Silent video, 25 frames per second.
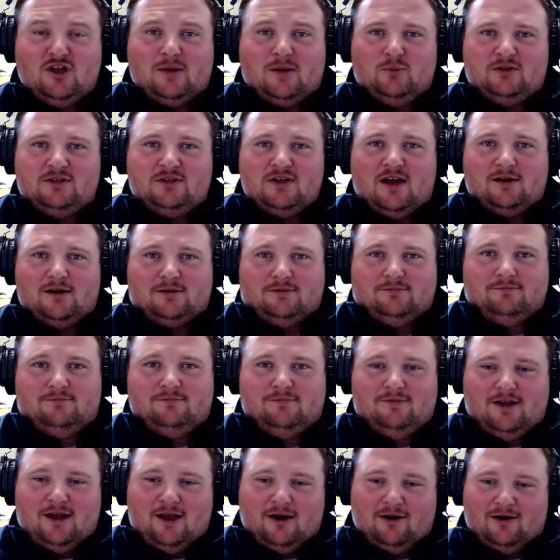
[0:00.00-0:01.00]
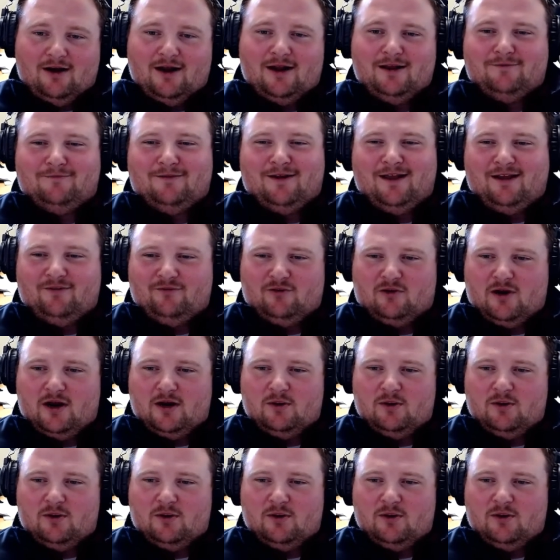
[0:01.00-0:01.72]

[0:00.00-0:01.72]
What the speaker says: we talk. All right, have a great